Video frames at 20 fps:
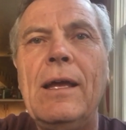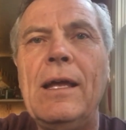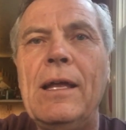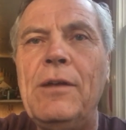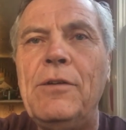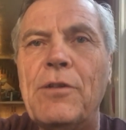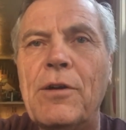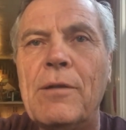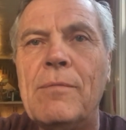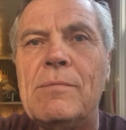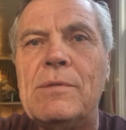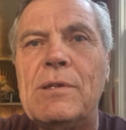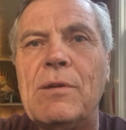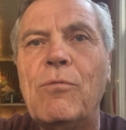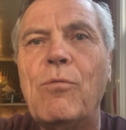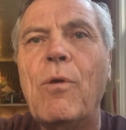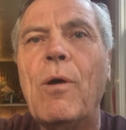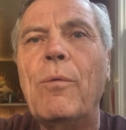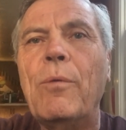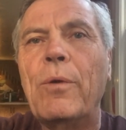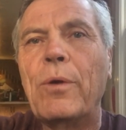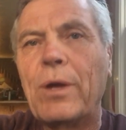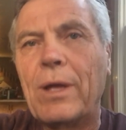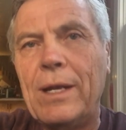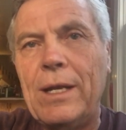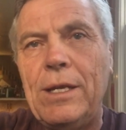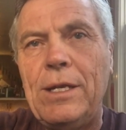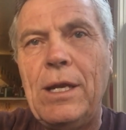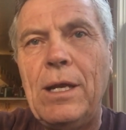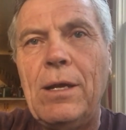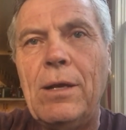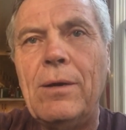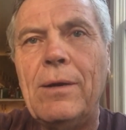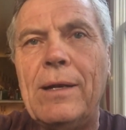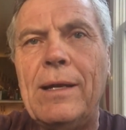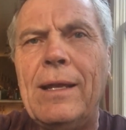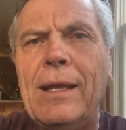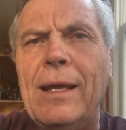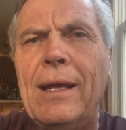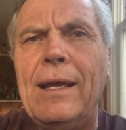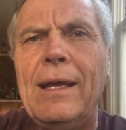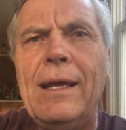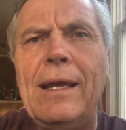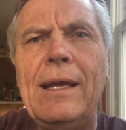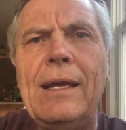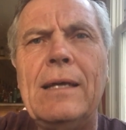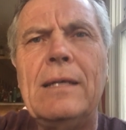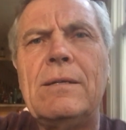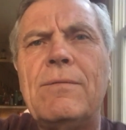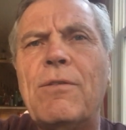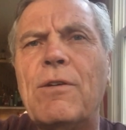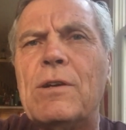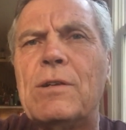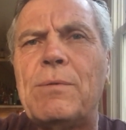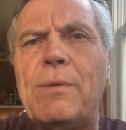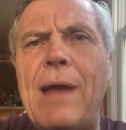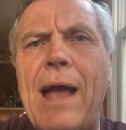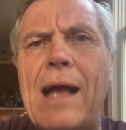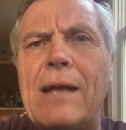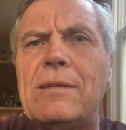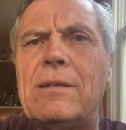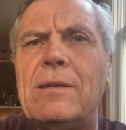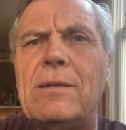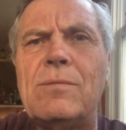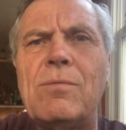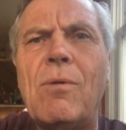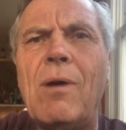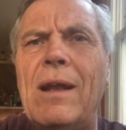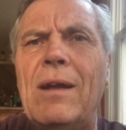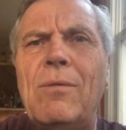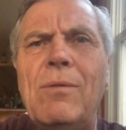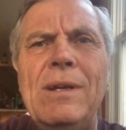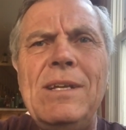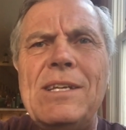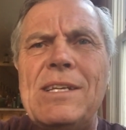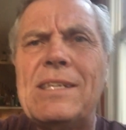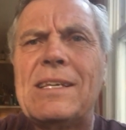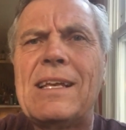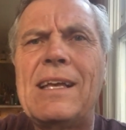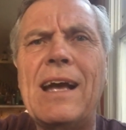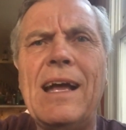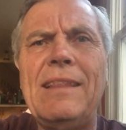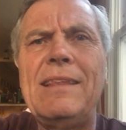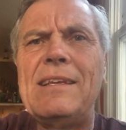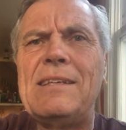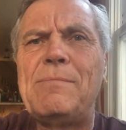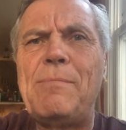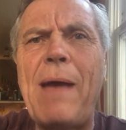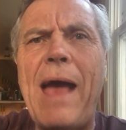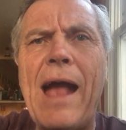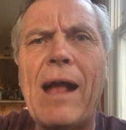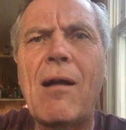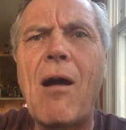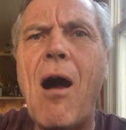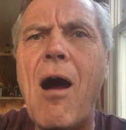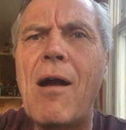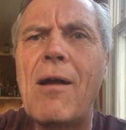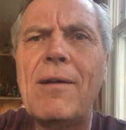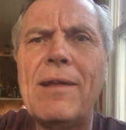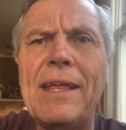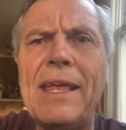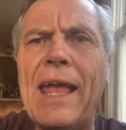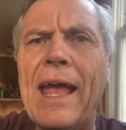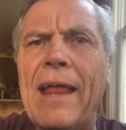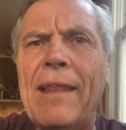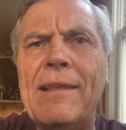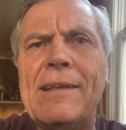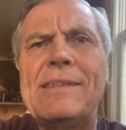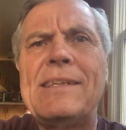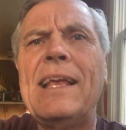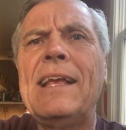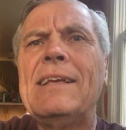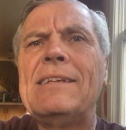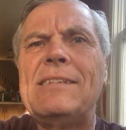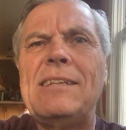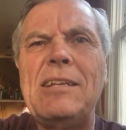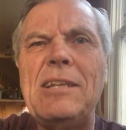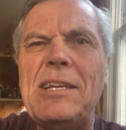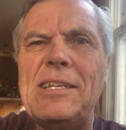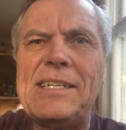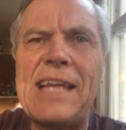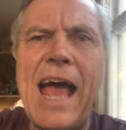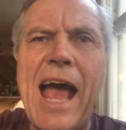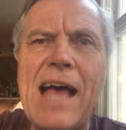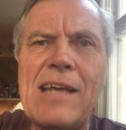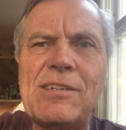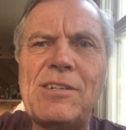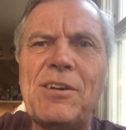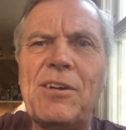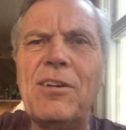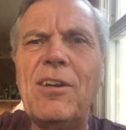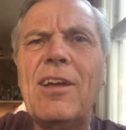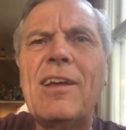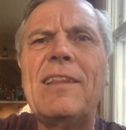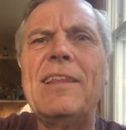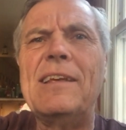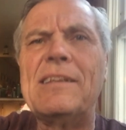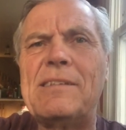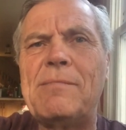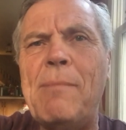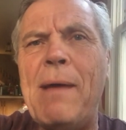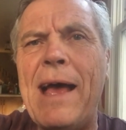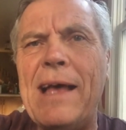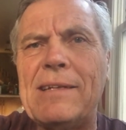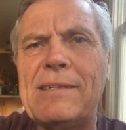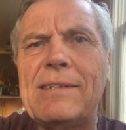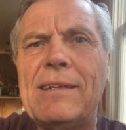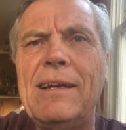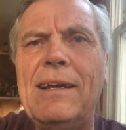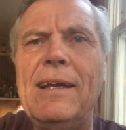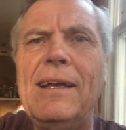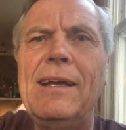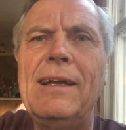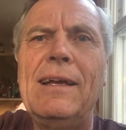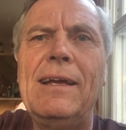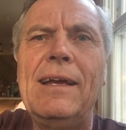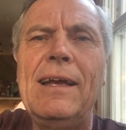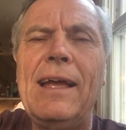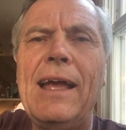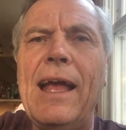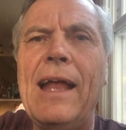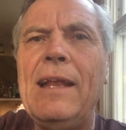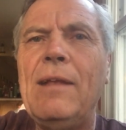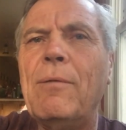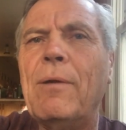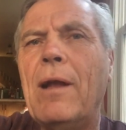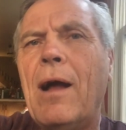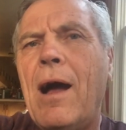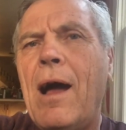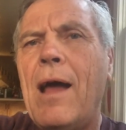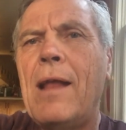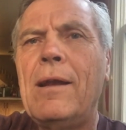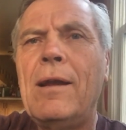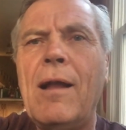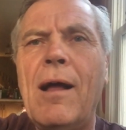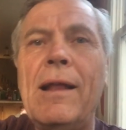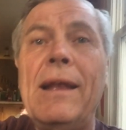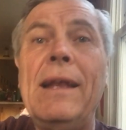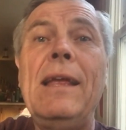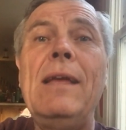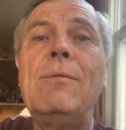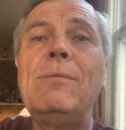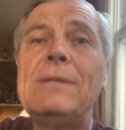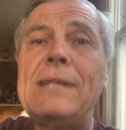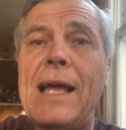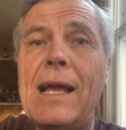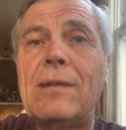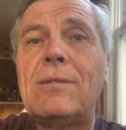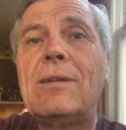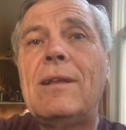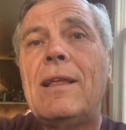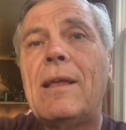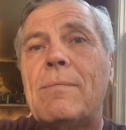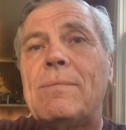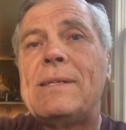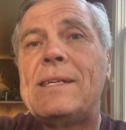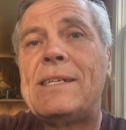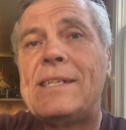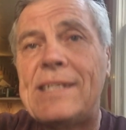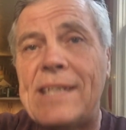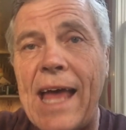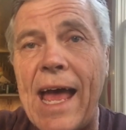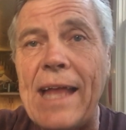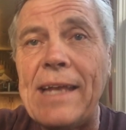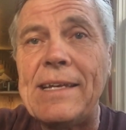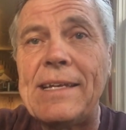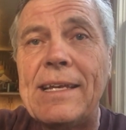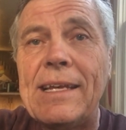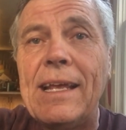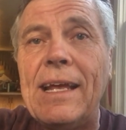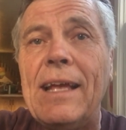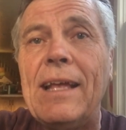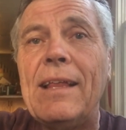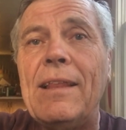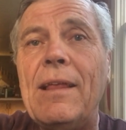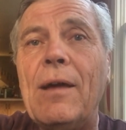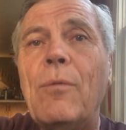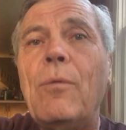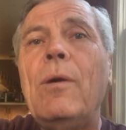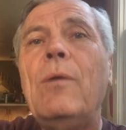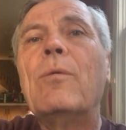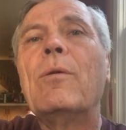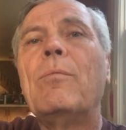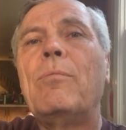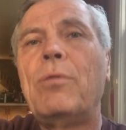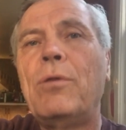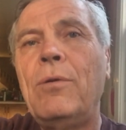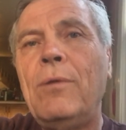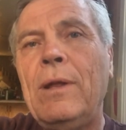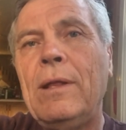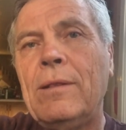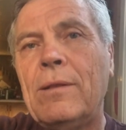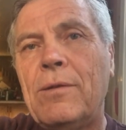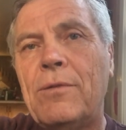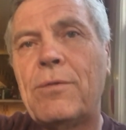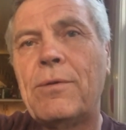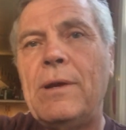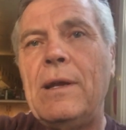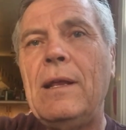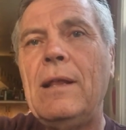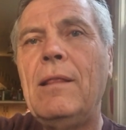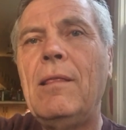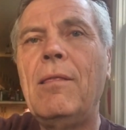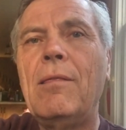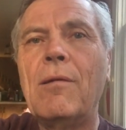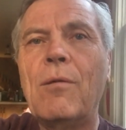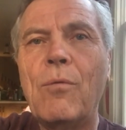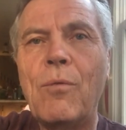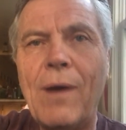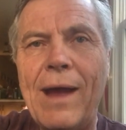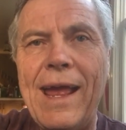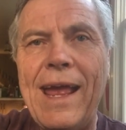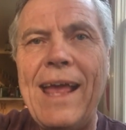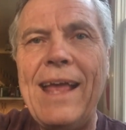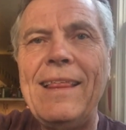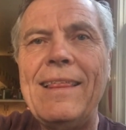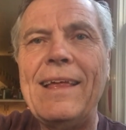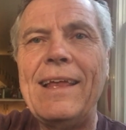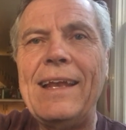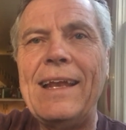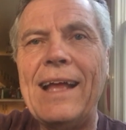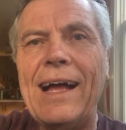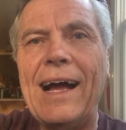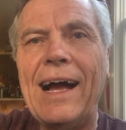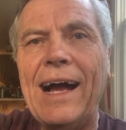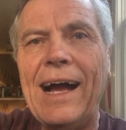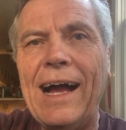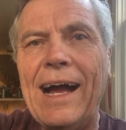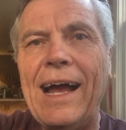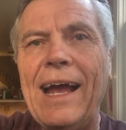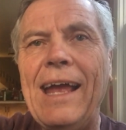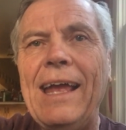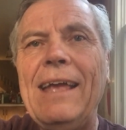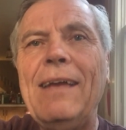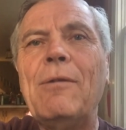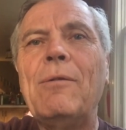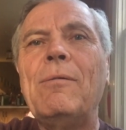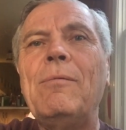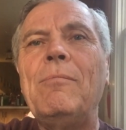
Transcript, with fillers: in terms of what we were going to do. And his first reaction is, why don't we just cut this back hard again? This thing is a disaster. Look at this mess. And he went on and on. And he was actually upset that we were pruning the tree the way that I